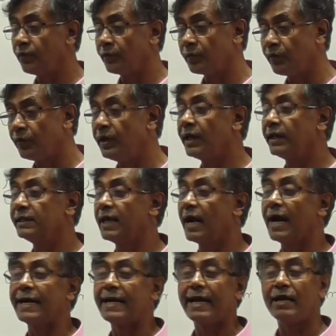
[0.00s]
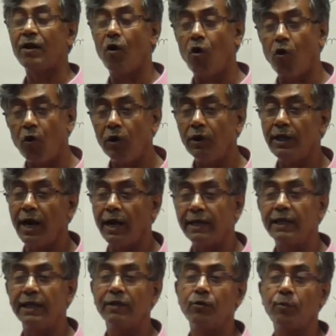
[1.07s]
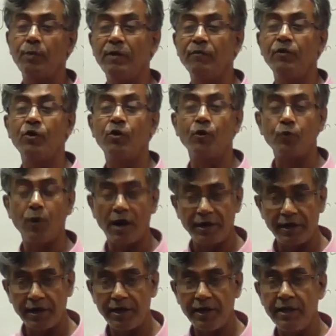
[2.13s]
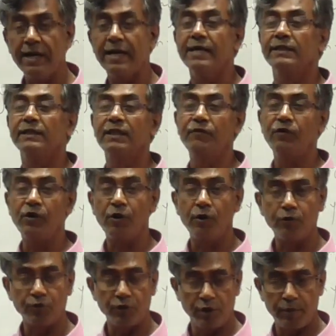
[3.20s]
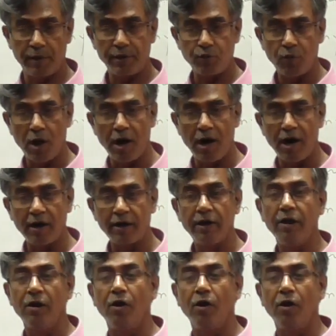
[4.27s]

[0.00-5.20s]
From the free energy, I get all the ideal equation, PV equal to RT, CV equal to 3 by 2 R,